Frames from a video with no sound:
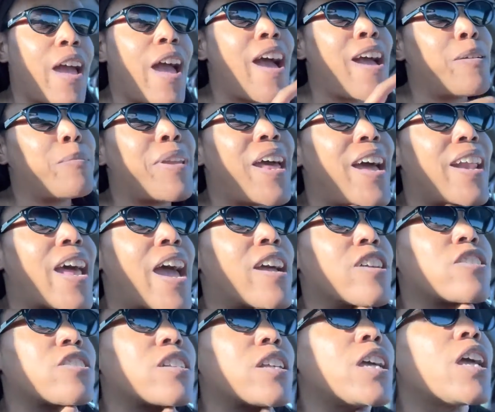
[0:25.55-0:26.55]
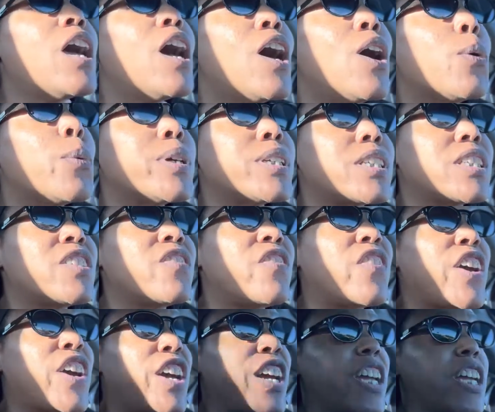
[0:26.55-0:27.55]
I'm not actually, which is
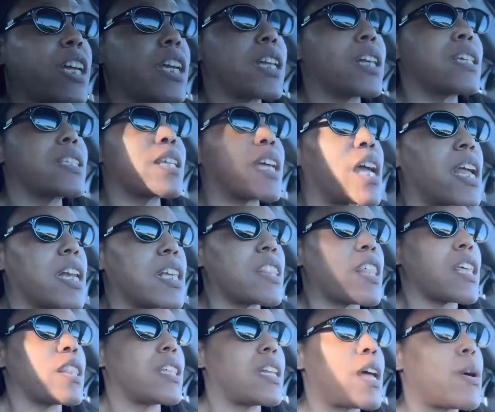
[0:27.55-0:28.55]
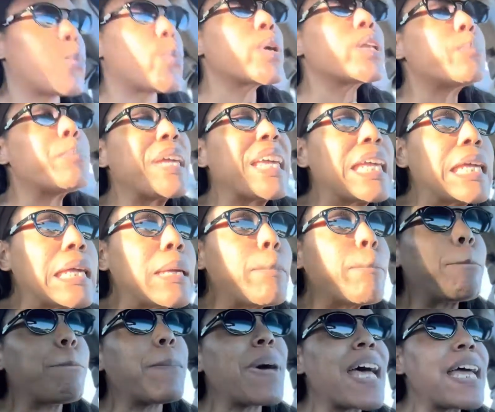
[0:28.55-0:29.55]
very good because I kind of thought that I would be,
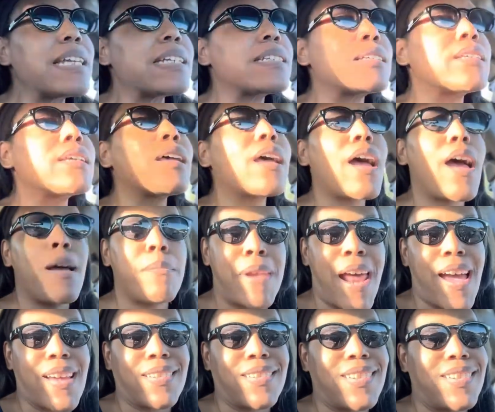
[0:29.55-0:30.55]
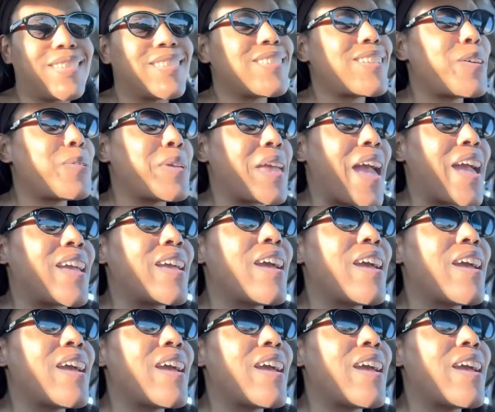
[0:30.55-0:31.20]
but I'm not. So yeah.